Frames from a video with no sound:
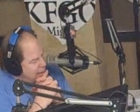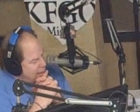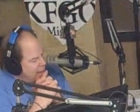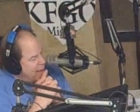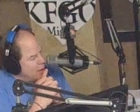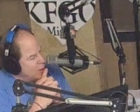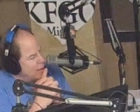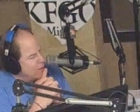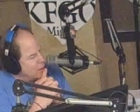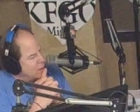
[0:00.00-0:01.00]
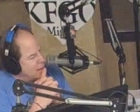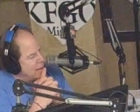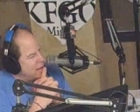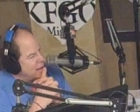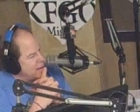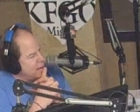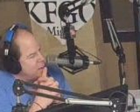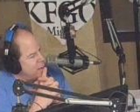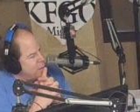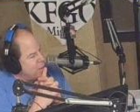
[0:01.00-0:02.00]
higher level, I think, than
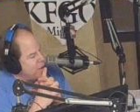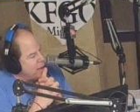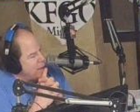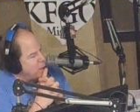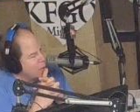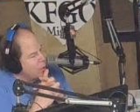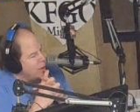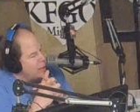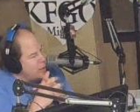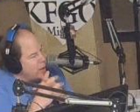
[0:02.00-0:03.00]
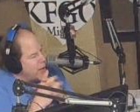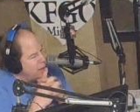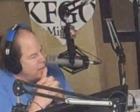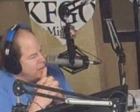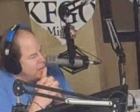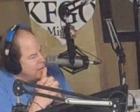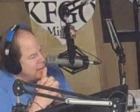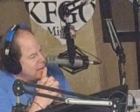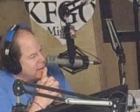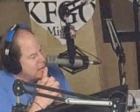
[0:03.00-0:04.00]
people thought they were going to be
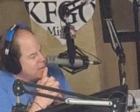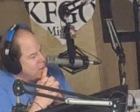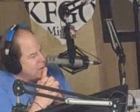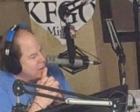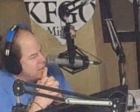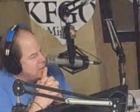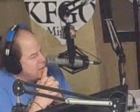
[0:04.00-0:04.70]
at this point. Do